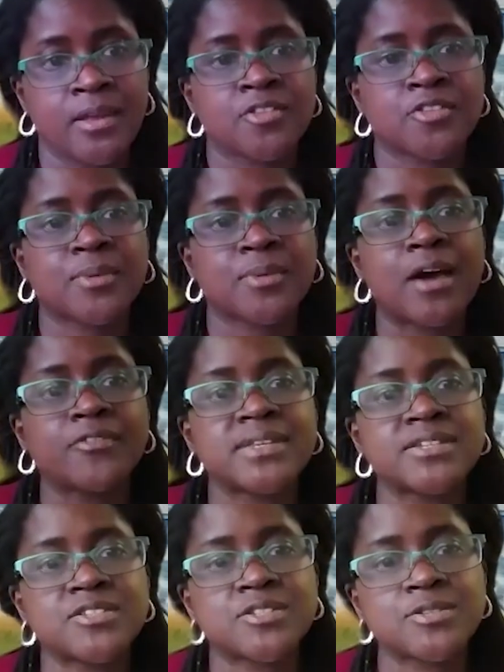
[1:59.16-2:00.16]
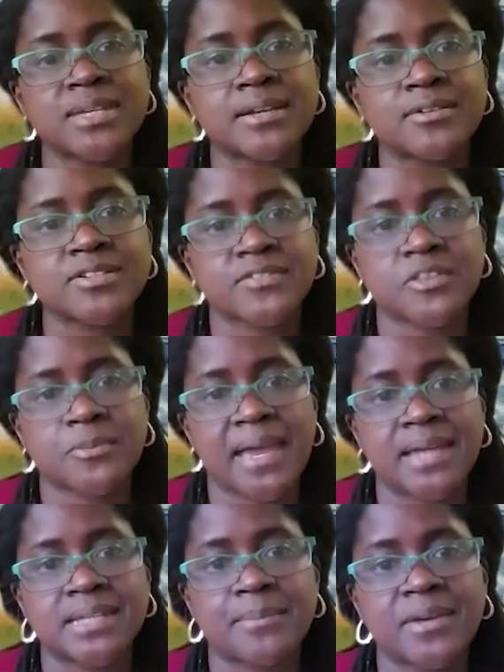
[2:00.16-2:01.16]
Throughout these 2 years of the
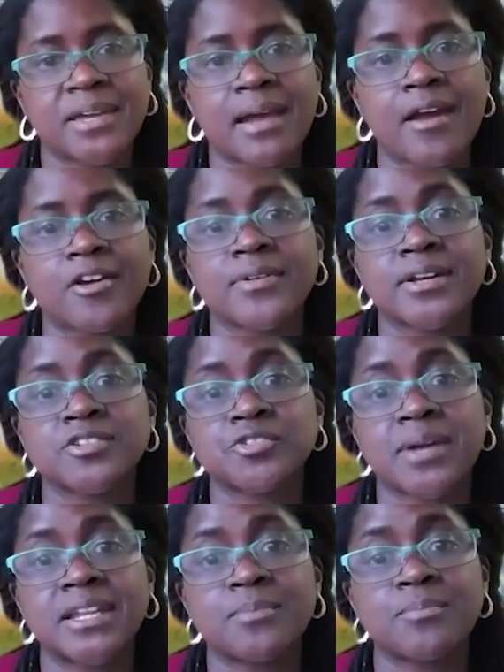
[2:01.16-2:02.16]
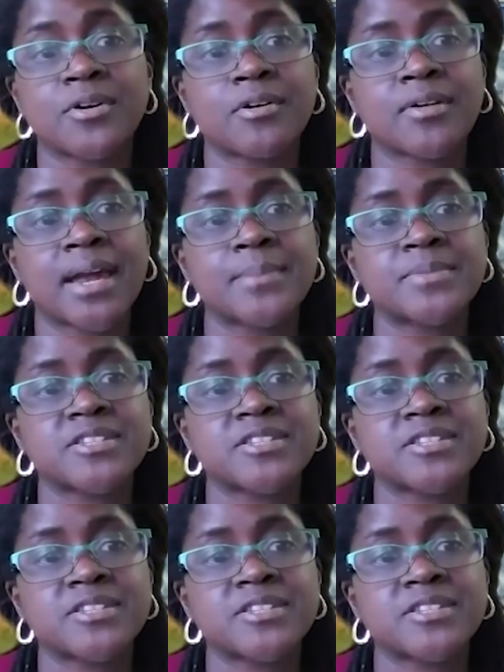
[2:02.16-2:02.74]
pandemic, our career training programs